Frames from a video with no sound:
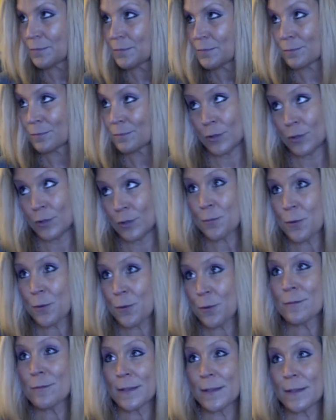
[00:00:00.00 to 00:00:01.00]
which
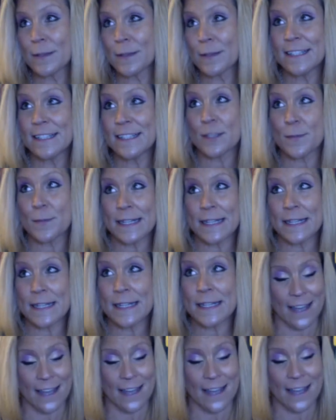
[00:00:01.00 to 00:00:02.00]
probably needs to be
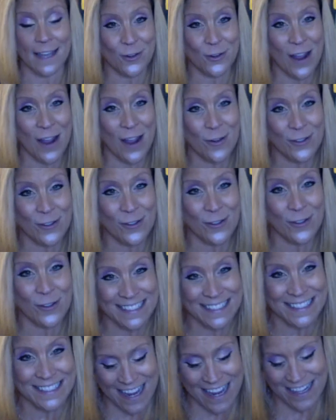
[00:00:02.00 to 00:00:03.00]
done, the grounded
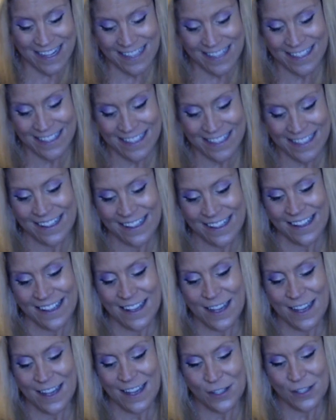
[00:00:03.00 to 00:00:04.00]
side,
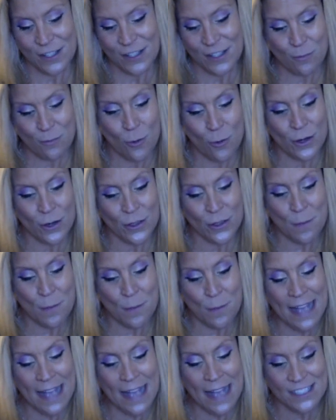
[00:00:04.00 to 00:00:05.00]
uh, you're more in the
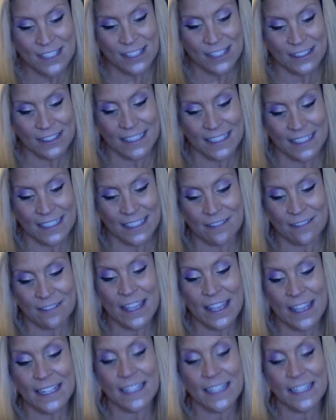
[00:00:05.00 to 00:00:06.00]
masculine of
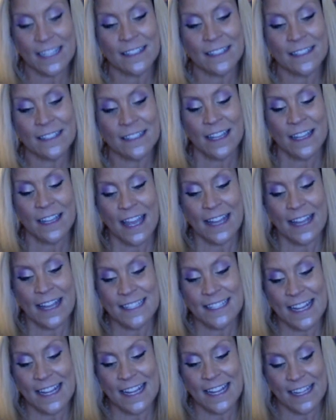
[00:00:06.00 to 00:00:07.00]
getting and
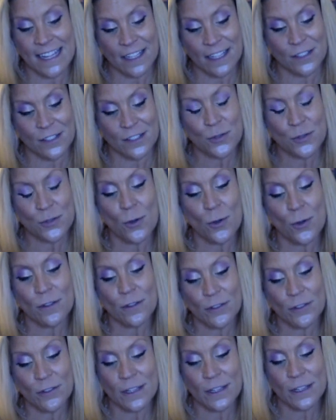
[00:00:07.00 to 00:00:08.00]
taking control of
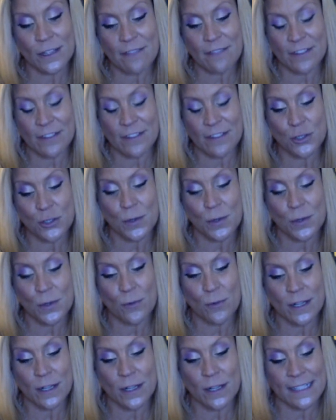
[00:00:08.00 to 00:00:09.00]
your life and doing what
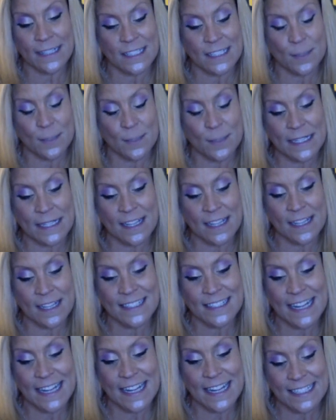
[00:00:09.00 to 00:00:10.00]
needs to be done
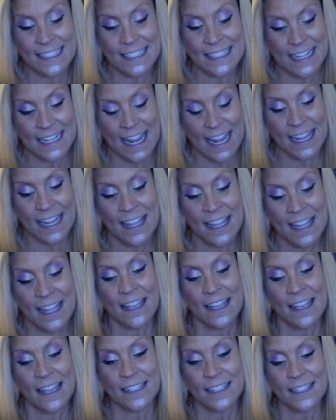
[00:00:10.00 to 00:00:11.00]
day to day.
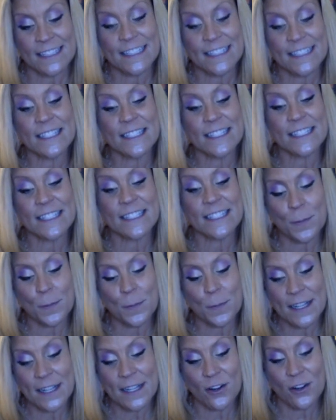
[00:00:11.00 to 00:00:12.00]
Still
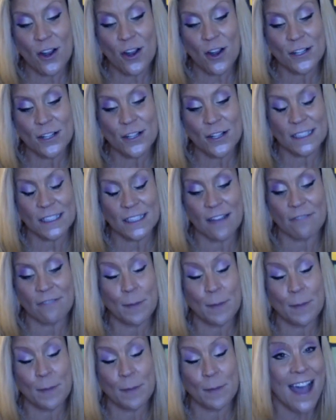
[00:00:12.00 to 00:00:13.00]
opening your heart to love,
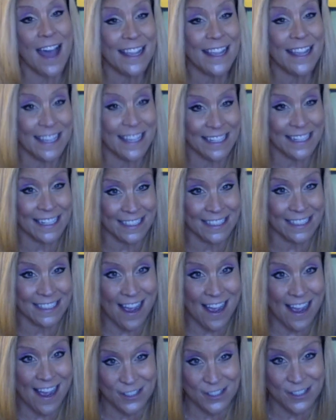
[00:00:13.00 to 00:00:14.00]
but not getting
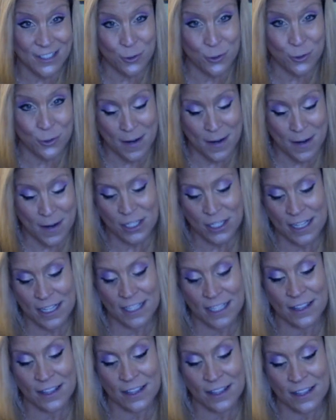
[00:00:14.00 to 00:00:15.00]
lost too much in
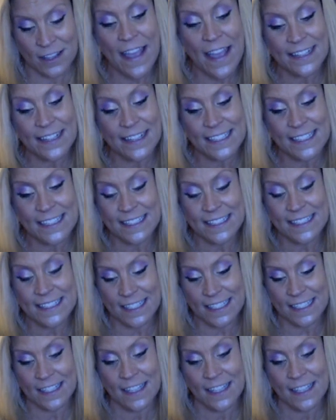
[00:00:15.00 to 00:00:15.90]
the fantasy